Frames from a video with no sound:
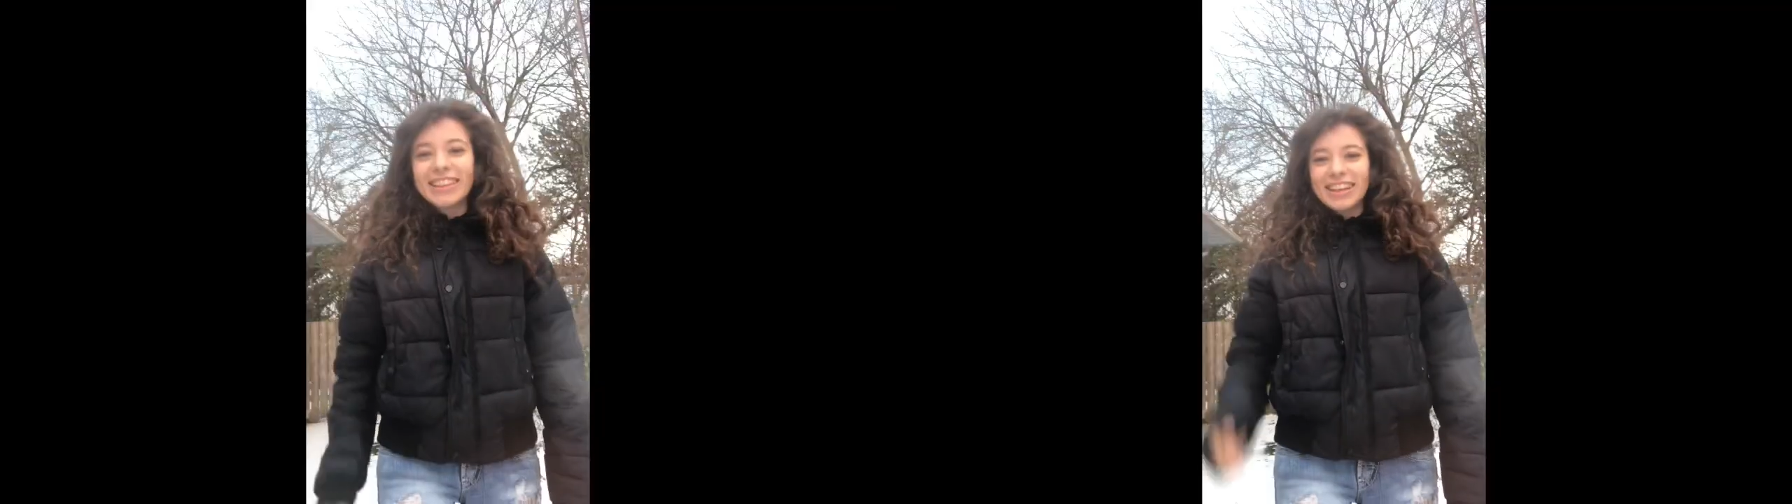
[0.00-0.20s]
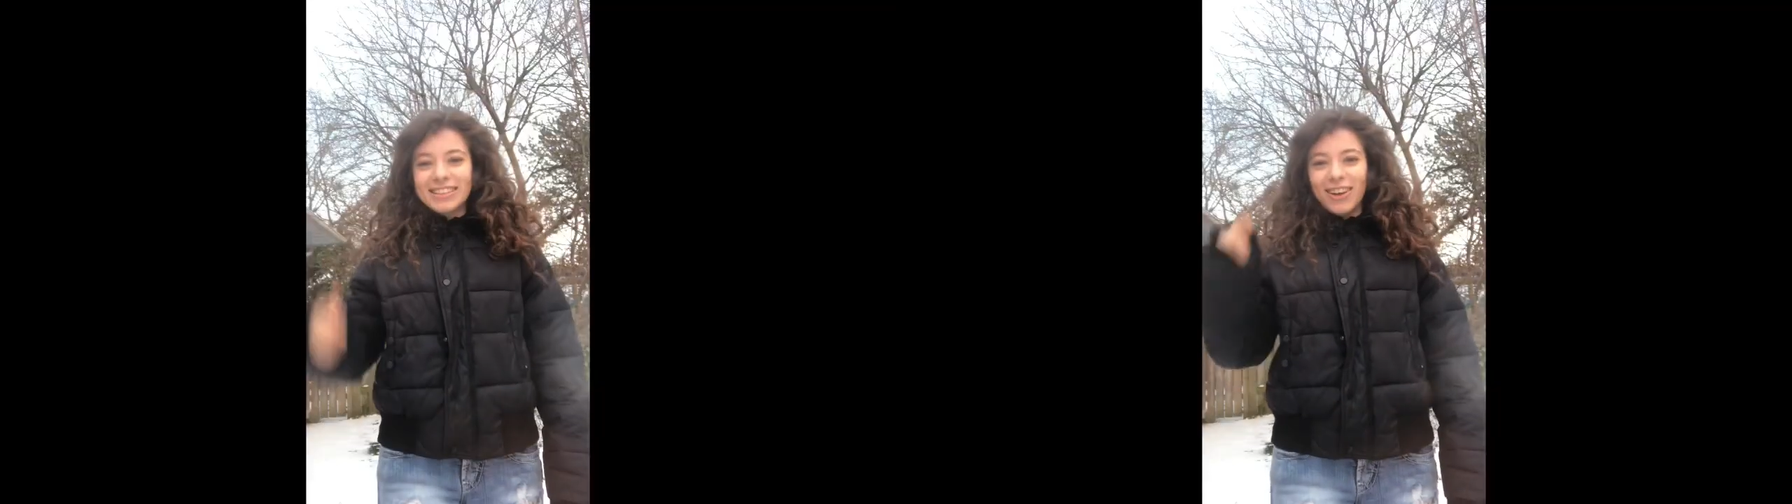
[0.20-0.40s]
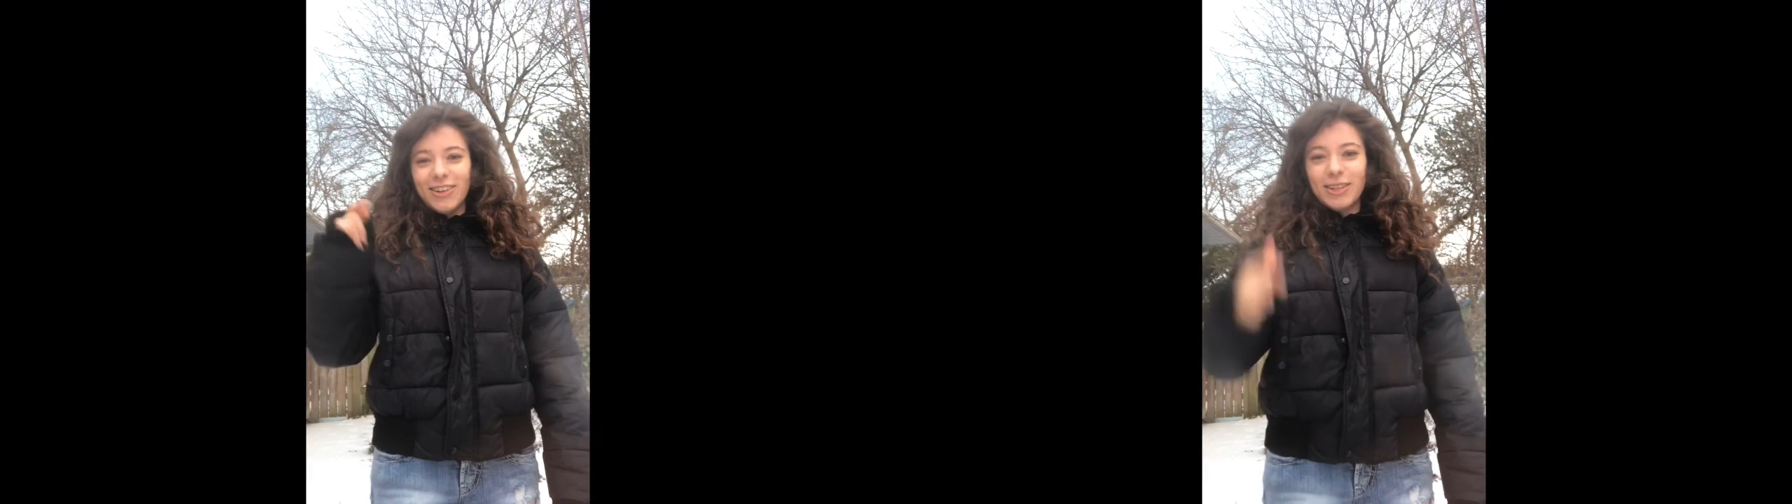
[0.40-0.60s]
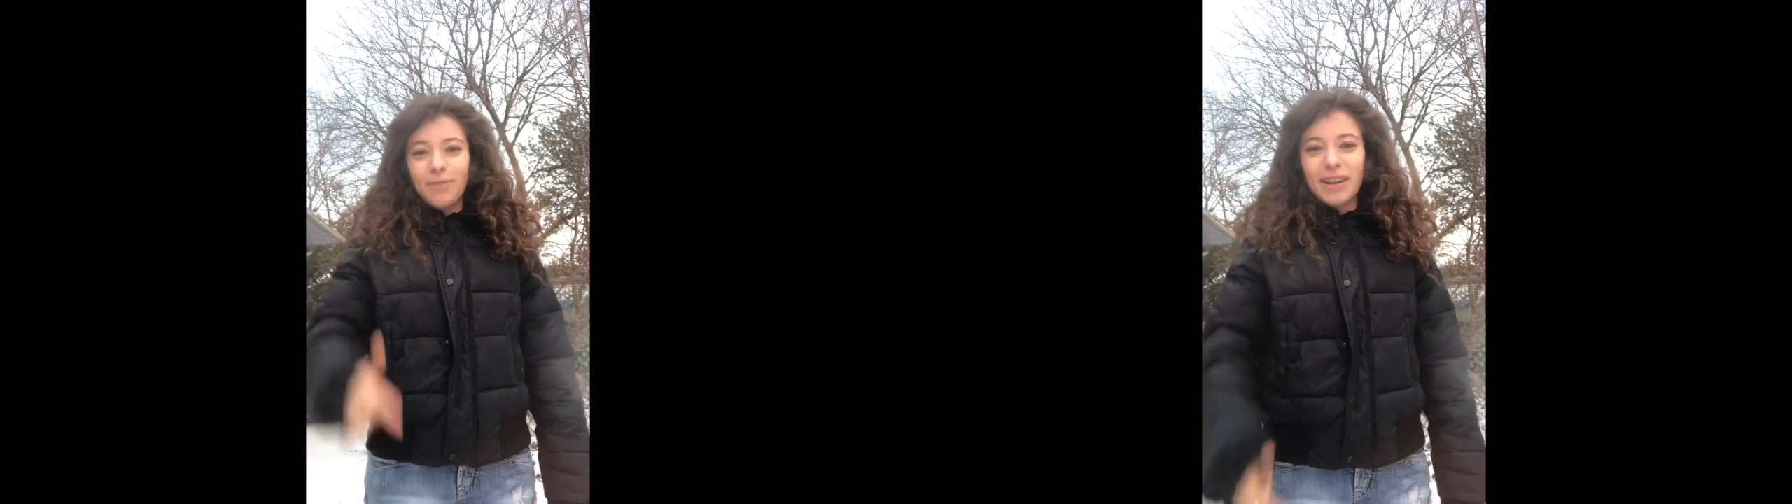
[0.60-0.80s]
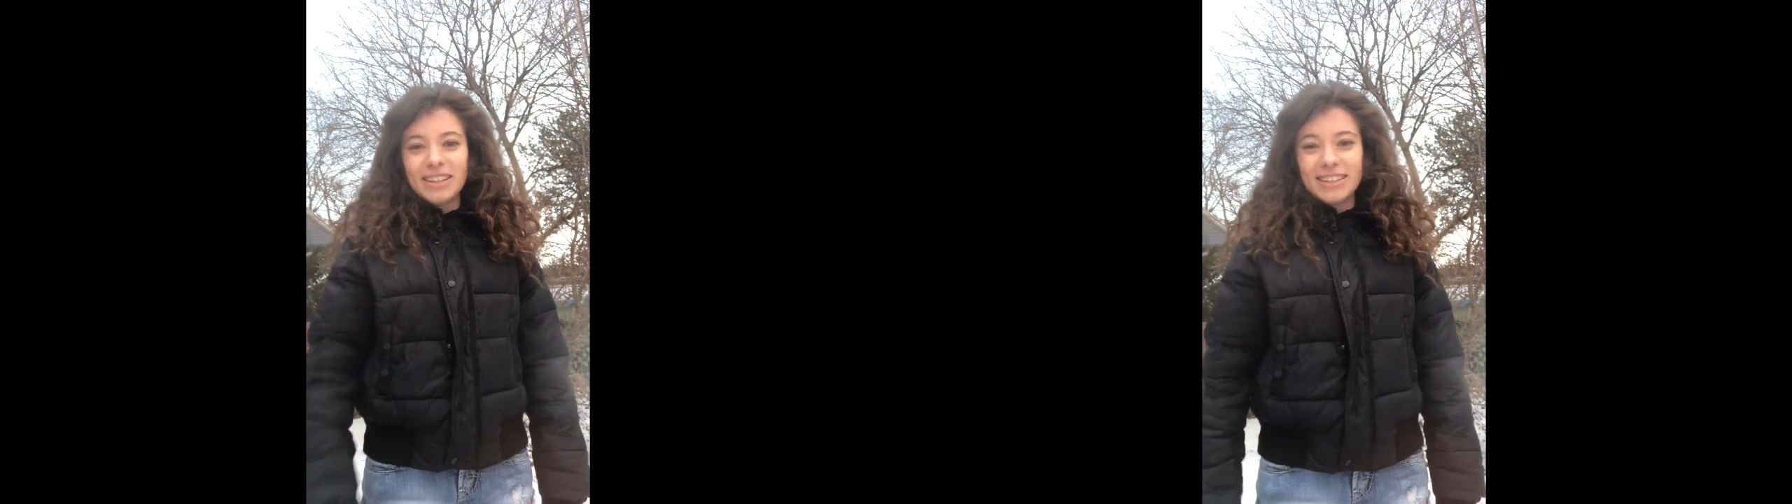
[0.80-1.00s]
That's how
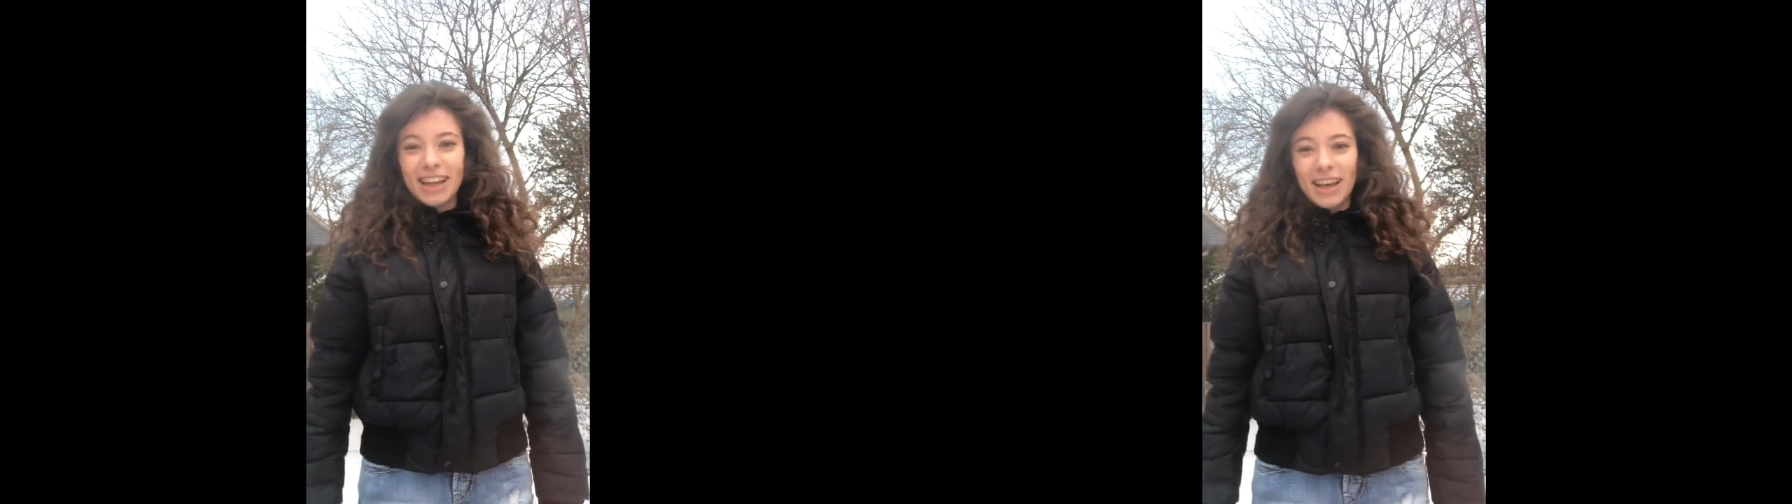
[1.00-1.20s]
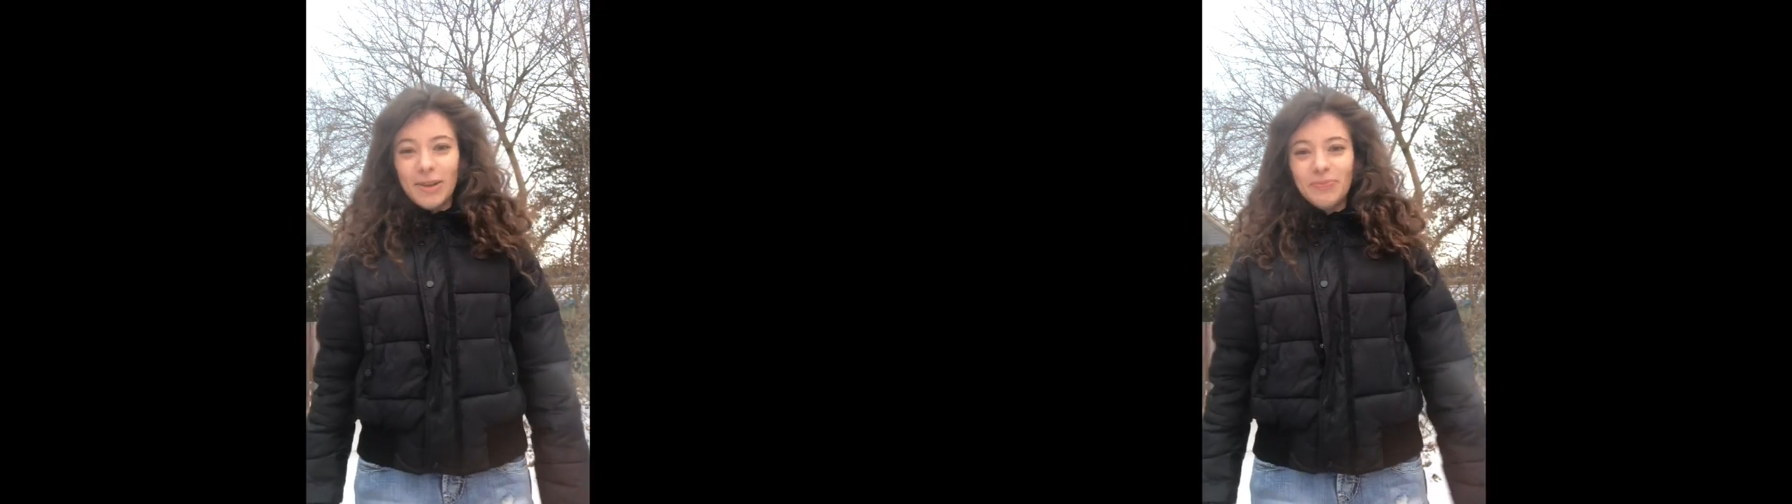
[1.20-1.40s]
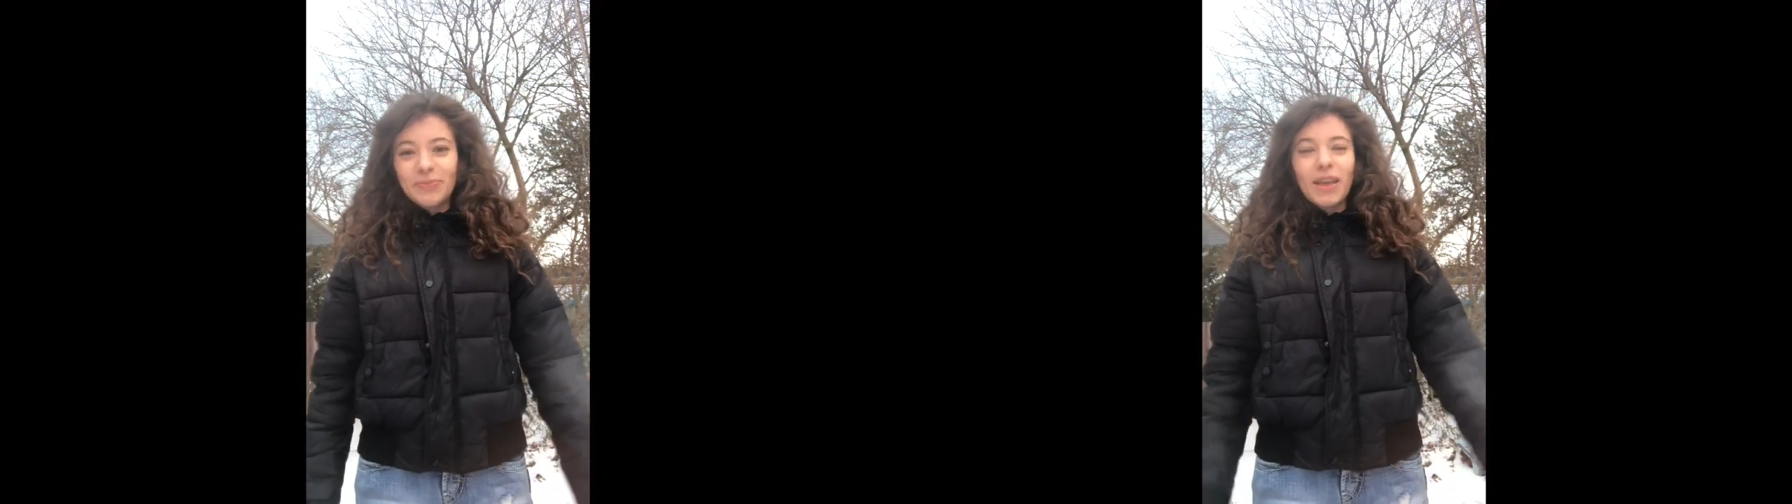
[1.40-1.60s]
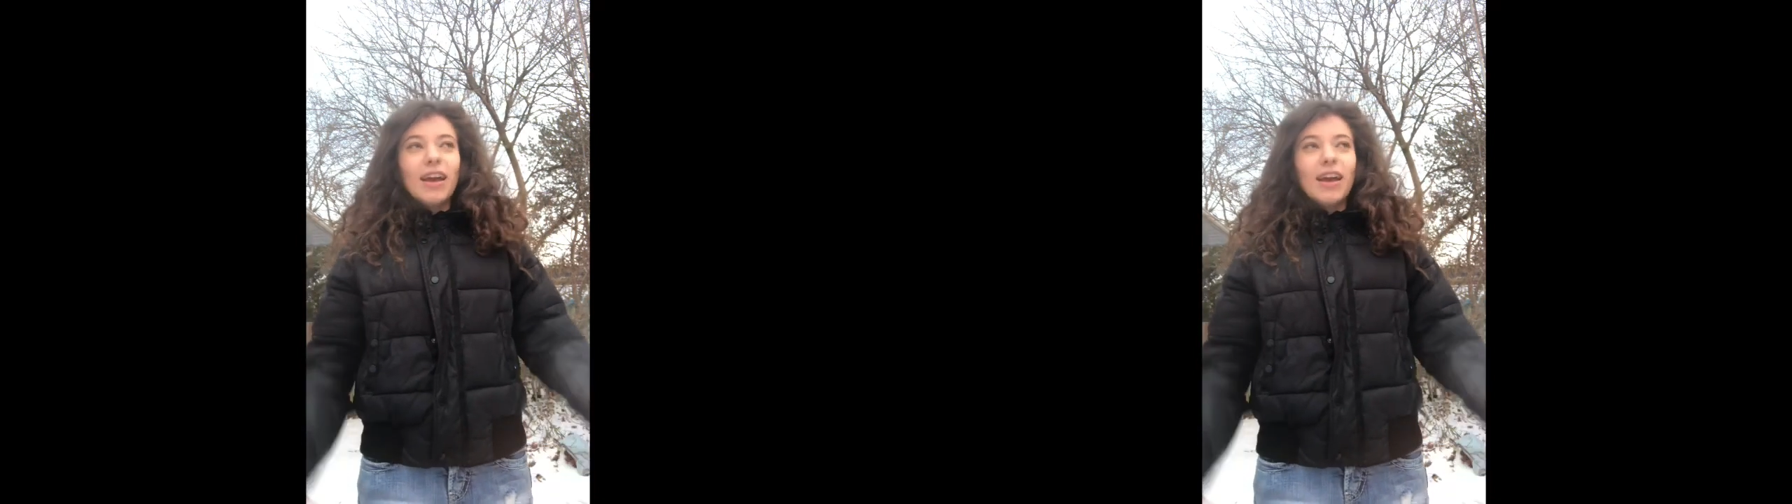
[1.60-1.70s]
independent I am.